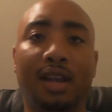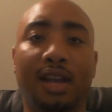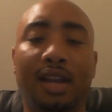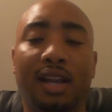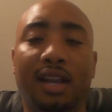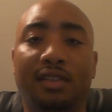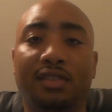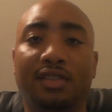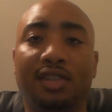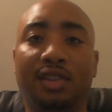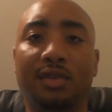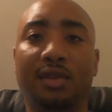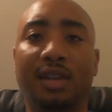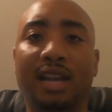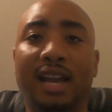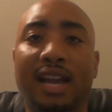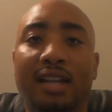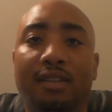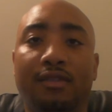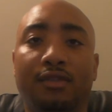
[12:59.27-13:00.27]
And I'll see you
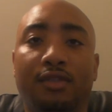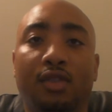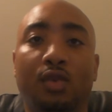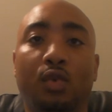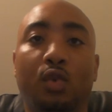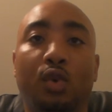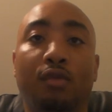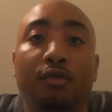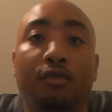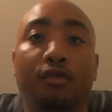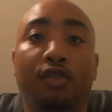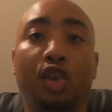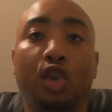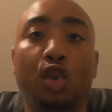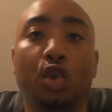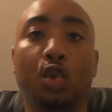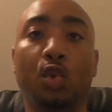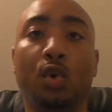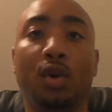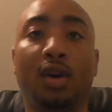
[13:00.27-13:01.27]
guys for the
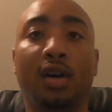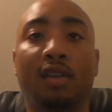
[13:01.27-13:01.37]
review